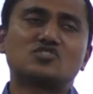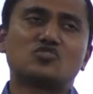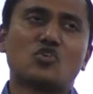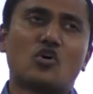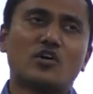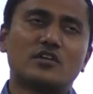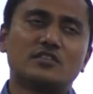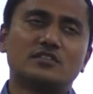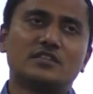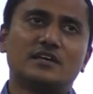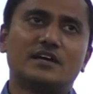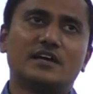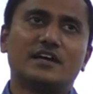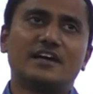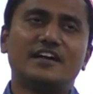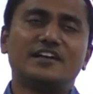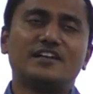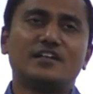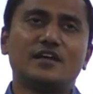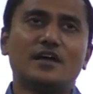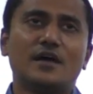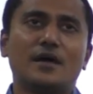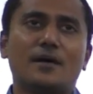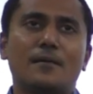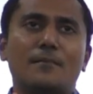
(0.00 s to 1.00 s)
thought that
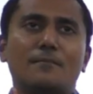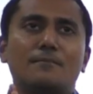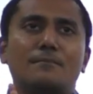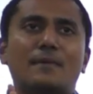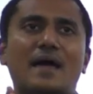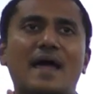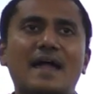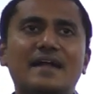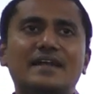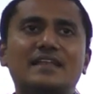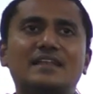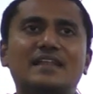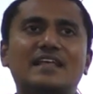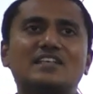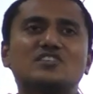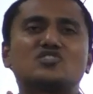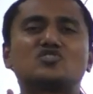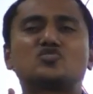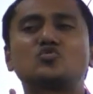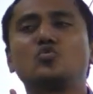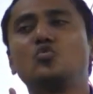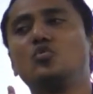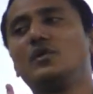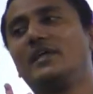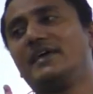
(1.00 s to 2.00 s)
mantle has
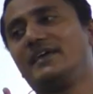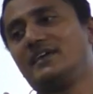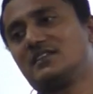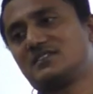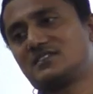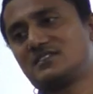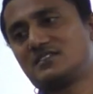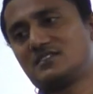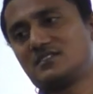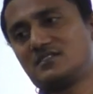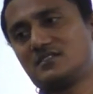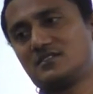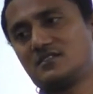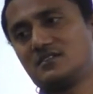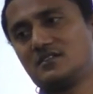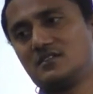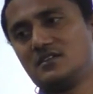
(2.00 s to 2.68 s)
two layers